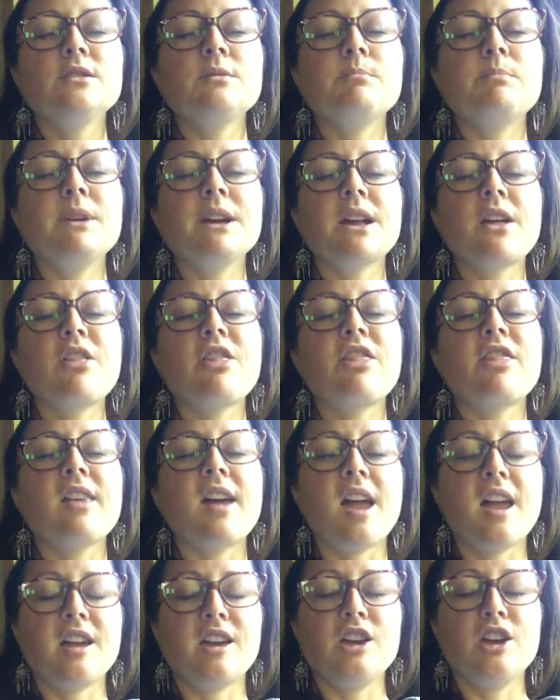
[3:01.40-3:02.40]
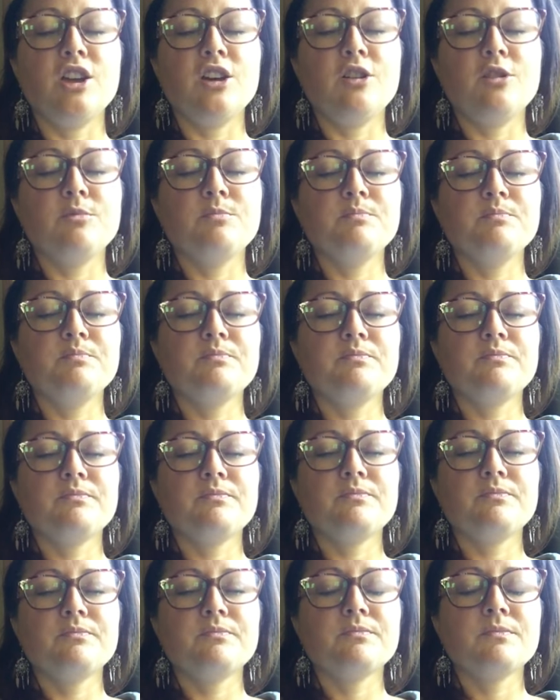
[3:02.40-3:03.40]
a big thank you.
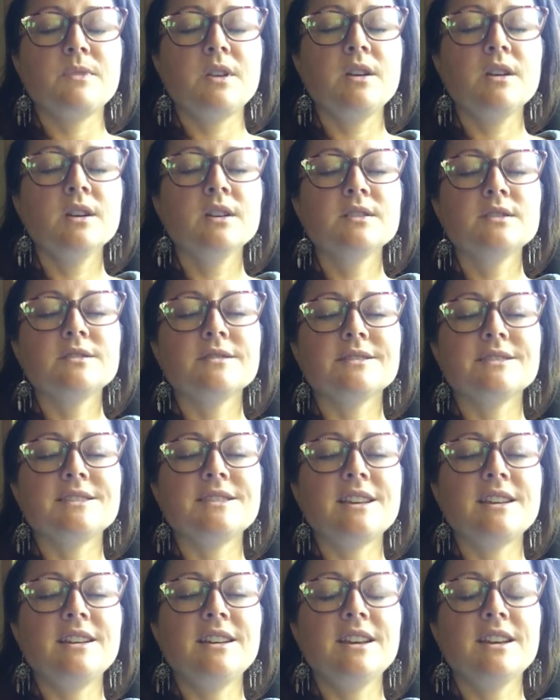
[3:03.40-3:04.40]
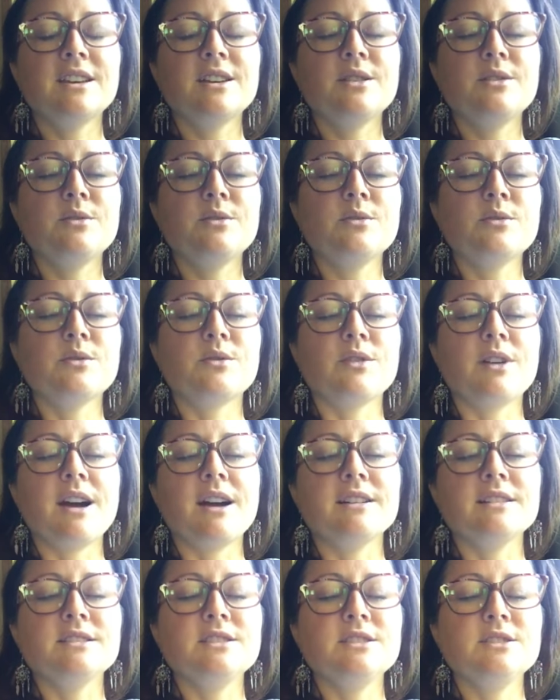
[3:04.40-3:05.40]
So, sending out
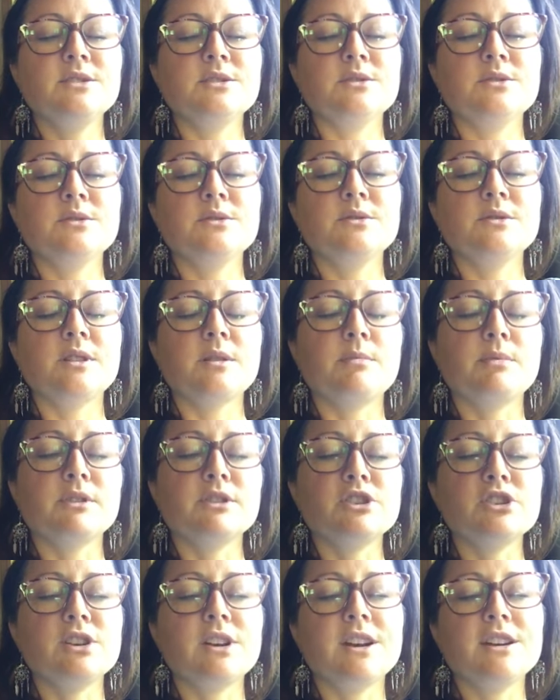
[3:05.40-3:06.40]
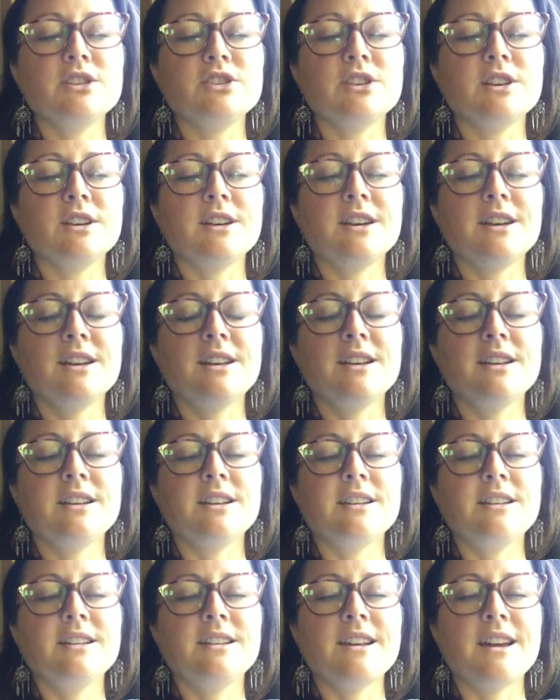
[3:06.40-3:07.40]
gratitude,
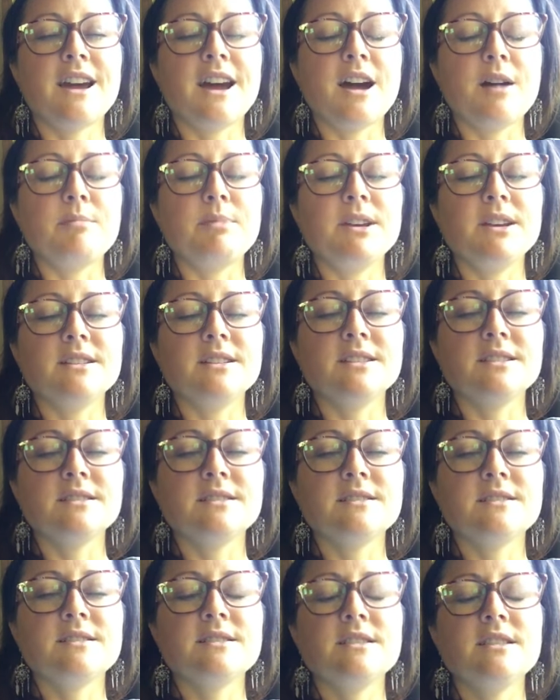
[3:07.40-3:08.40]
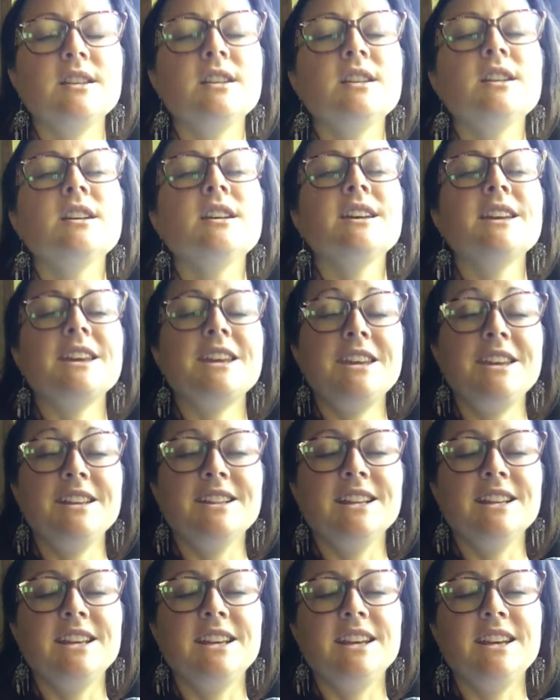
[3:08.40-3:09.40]
appreciation, happiness,
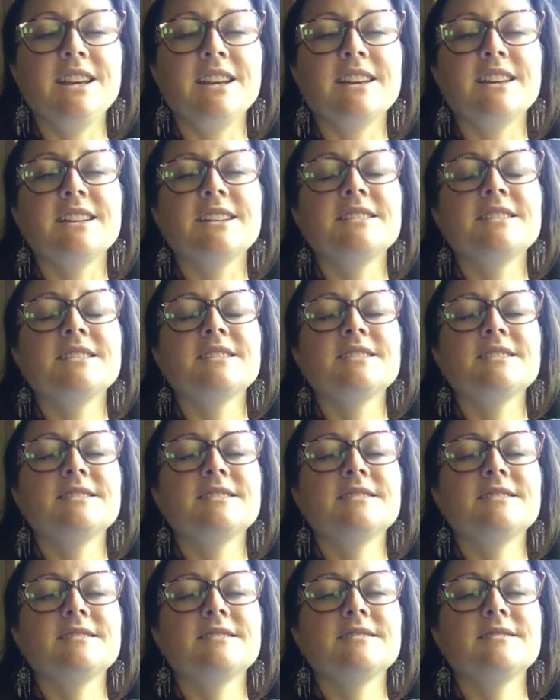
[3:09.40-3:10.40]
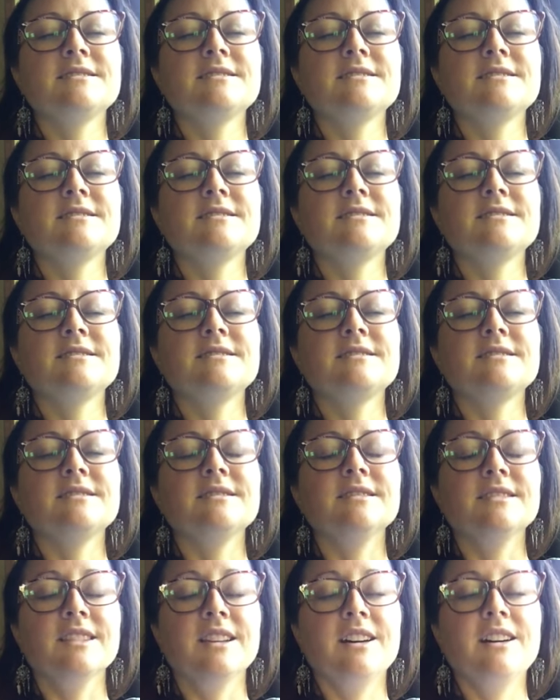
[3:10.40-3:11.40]
healing,
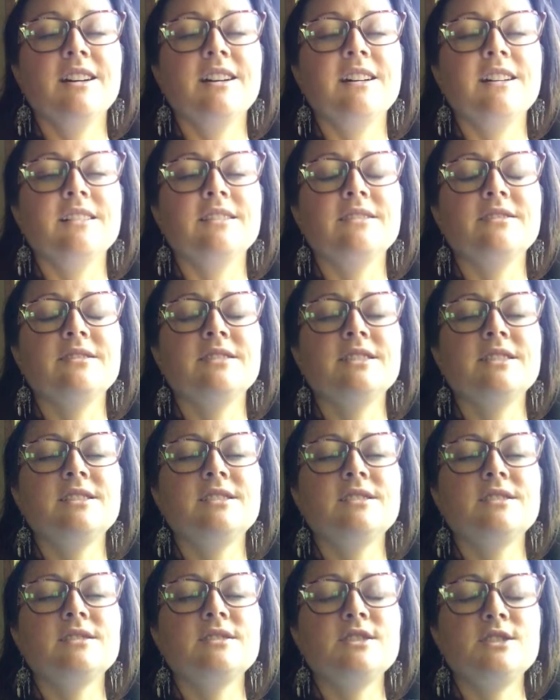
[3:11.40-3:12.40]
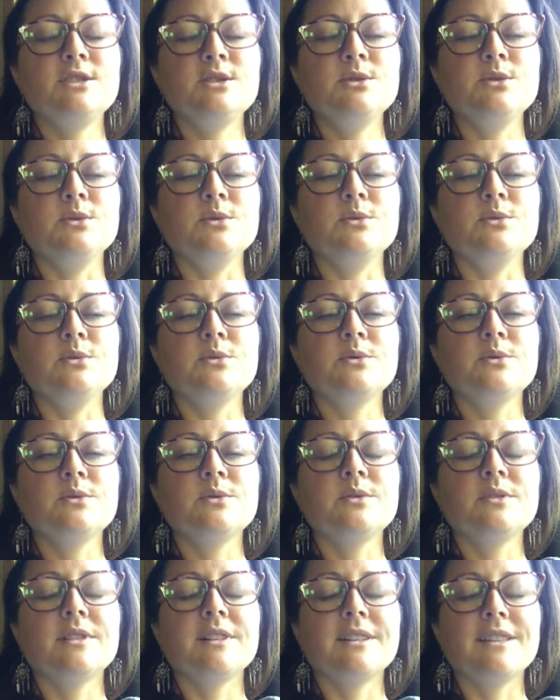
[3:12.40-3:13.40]
love to
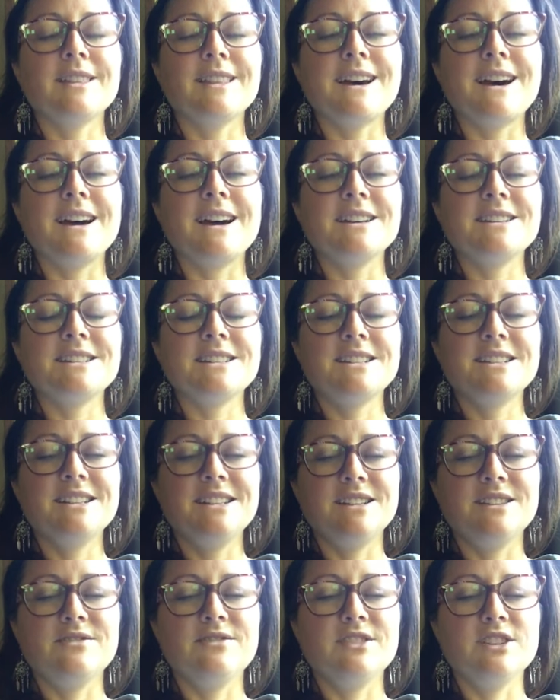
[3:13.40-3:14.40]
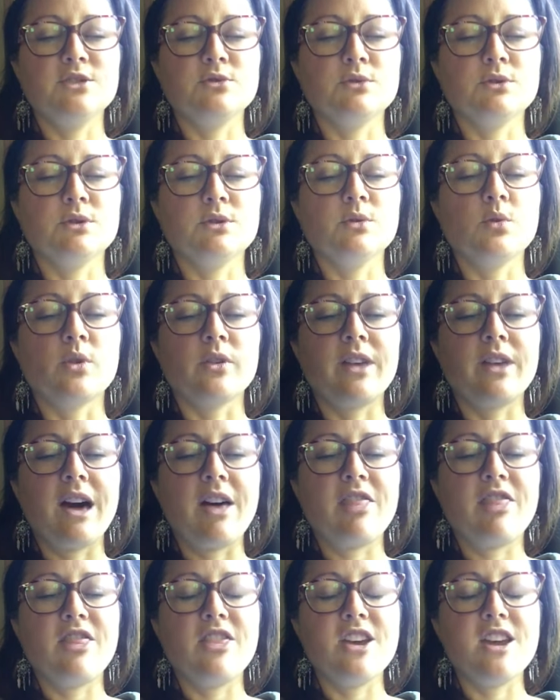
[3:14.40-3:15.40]
that individual or
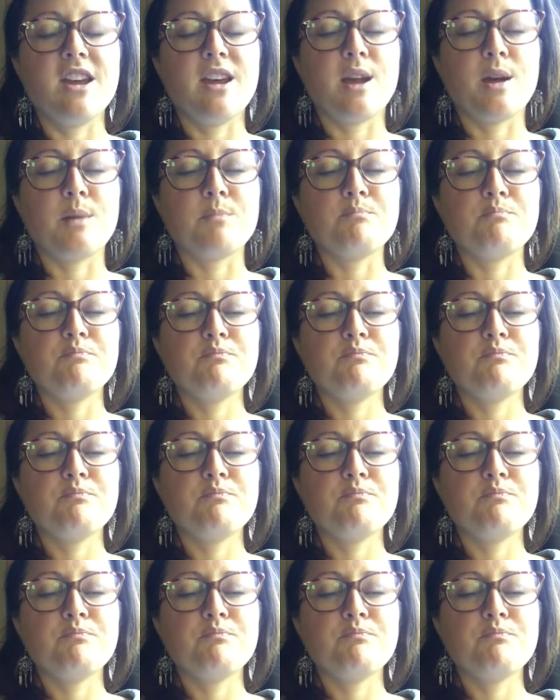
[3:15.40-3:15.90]
that thing.